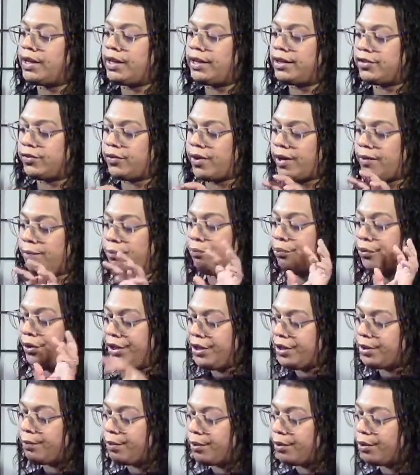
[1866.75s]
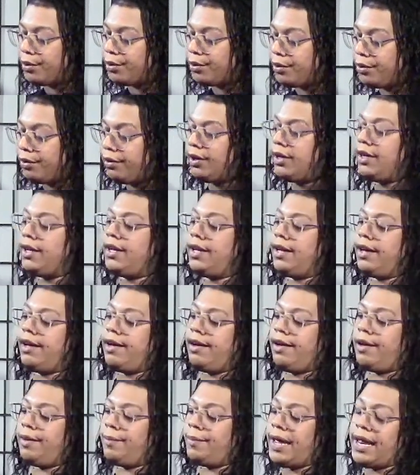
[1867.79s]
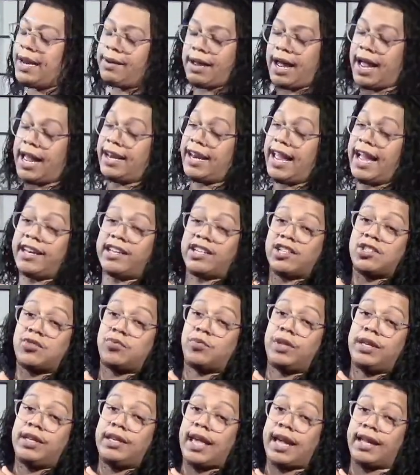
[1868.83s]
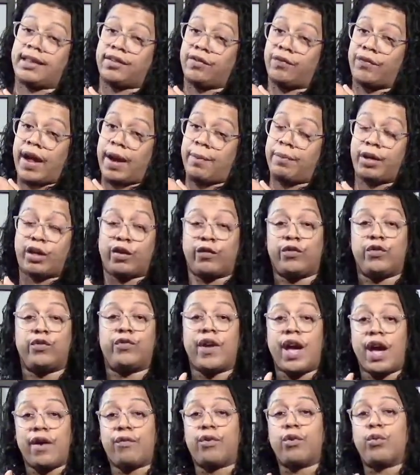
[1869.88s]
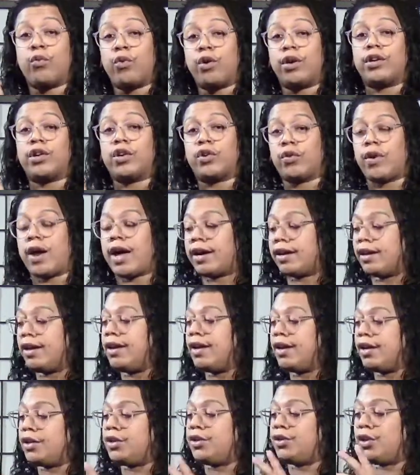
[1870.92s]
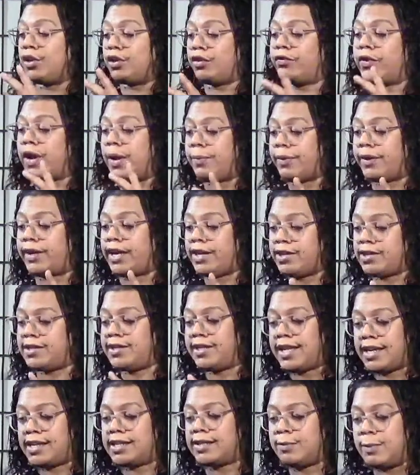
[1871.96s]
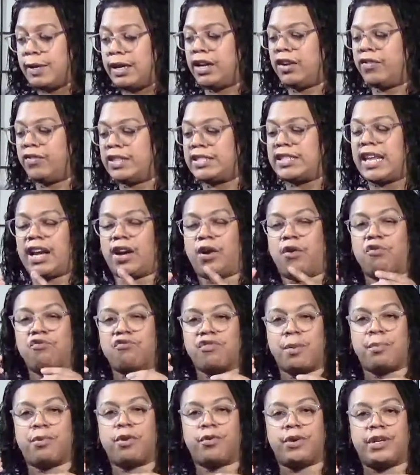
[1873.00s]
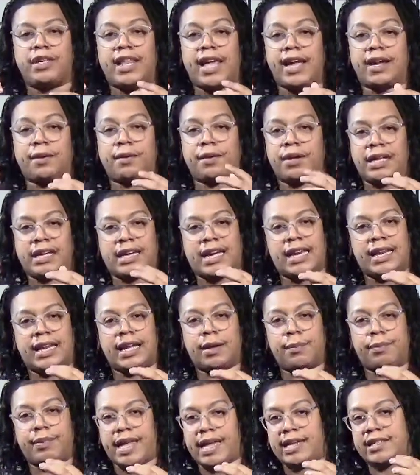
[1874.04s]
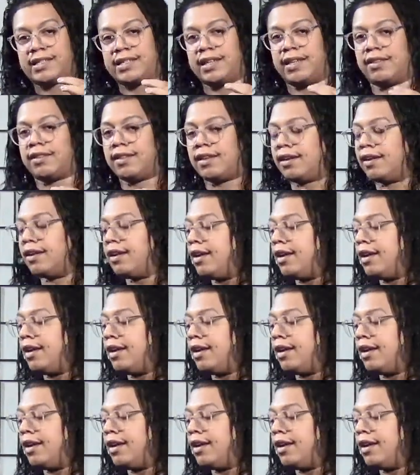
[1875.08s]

It's very breathable. And I just really like the fabric. If you've ever worn a Croc, you know the fabrication that it's made of is like a rubbery, like kind of like a plastic thing.